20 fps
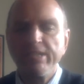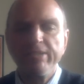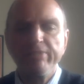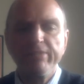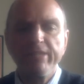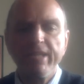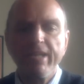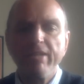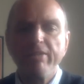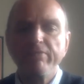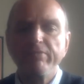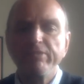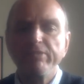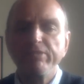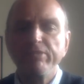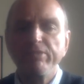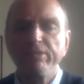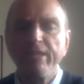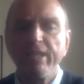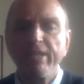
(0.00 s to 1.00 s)
living out of a
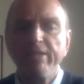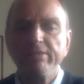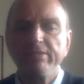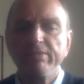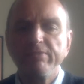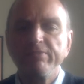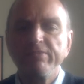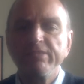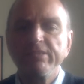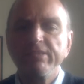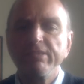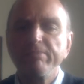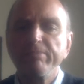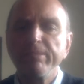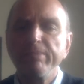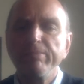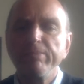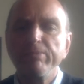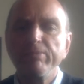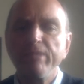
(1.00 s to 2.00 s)
suitcase and visiting
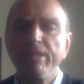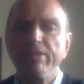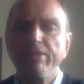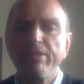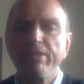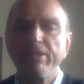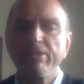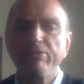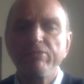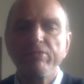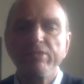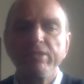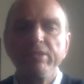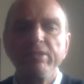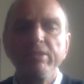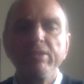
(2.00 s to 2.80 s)
people around the country.